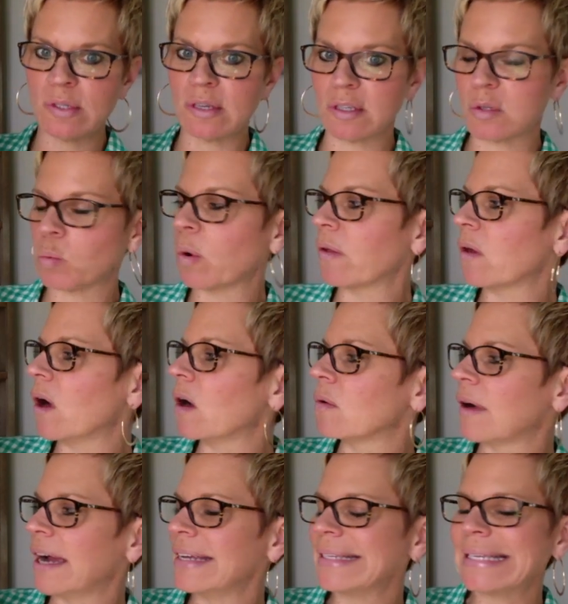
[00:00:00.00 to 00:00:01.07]
us where the
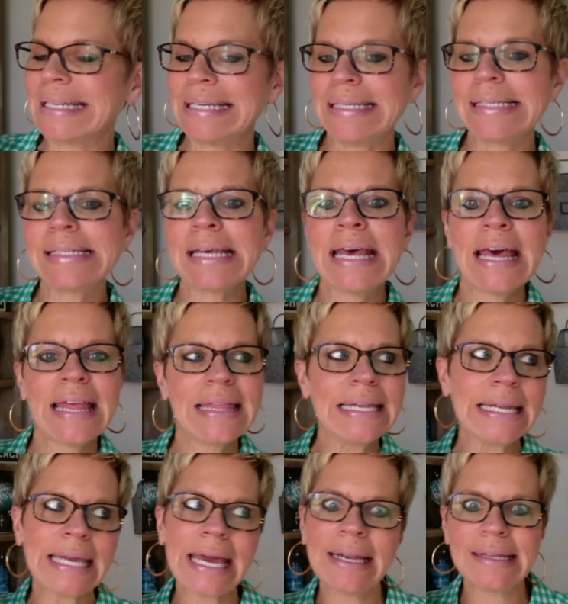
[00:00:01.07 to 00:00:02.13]
horizon is, then
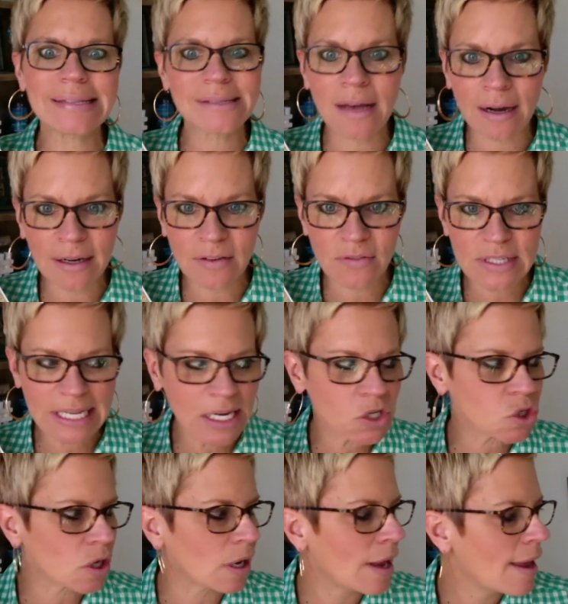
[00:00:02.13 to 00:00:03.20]
again, it's not an
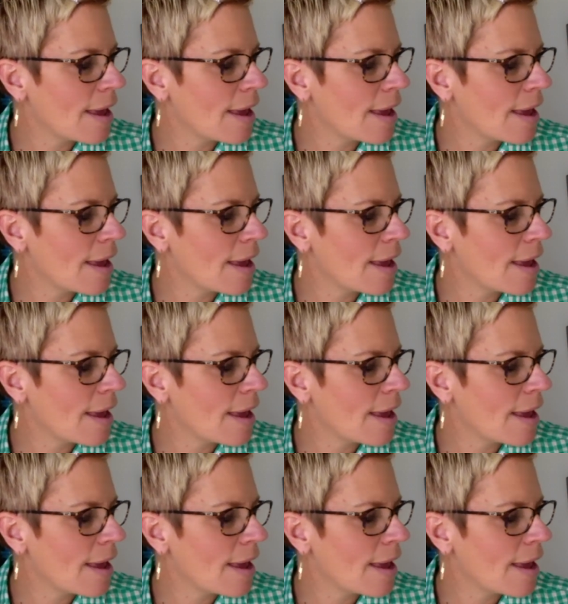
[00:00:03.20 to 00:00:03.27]
invitation.